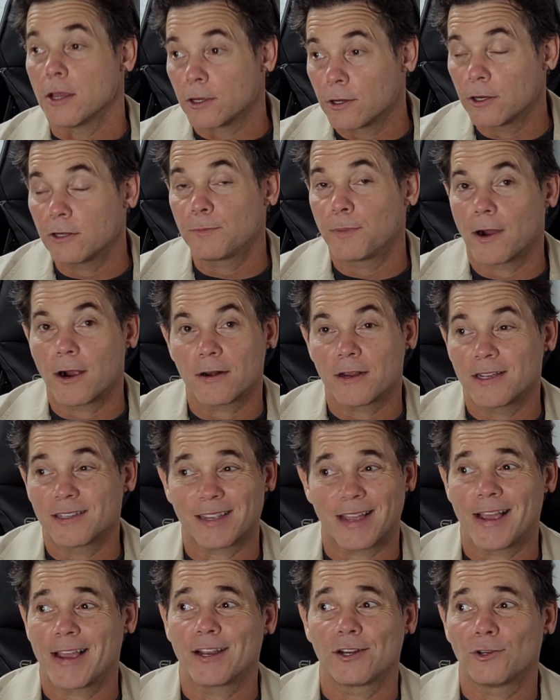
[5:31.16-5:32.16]
Good part is
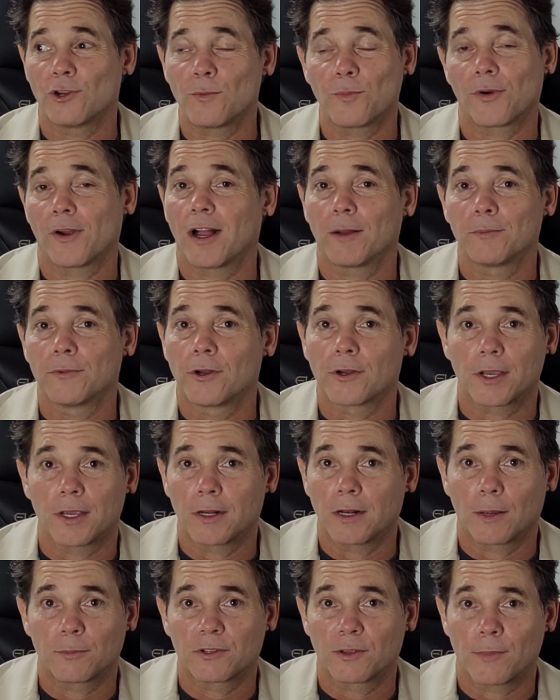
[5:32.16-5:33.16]
I had no problem hooking
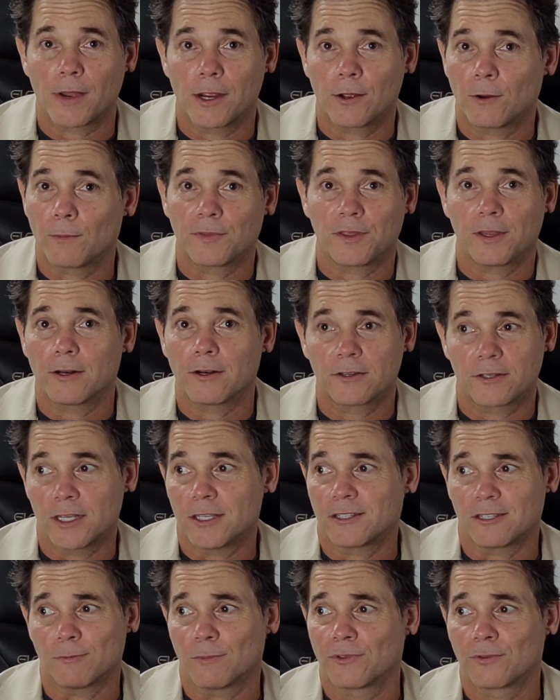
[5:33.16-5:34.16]
it up to my home theater
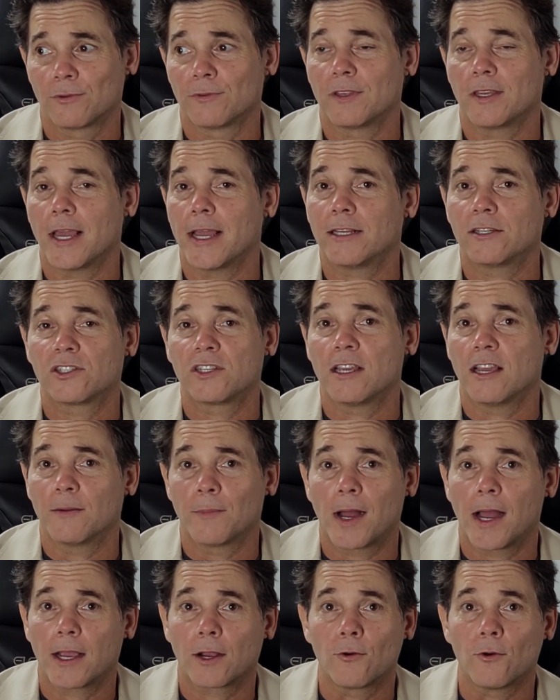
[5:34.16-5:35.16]
system through the
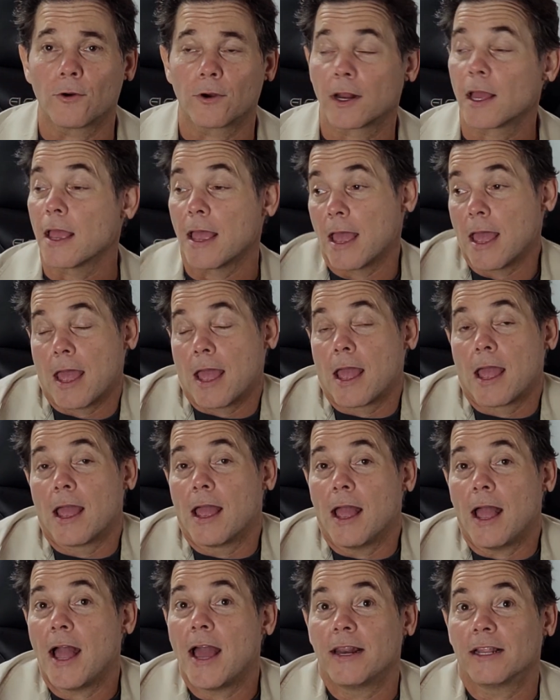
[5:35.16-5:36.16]
HDMI cord,
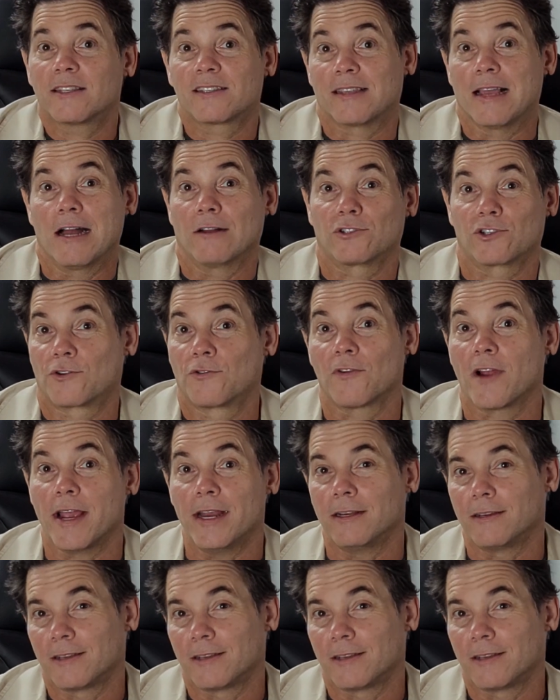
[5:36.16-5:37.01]
and it sounds great.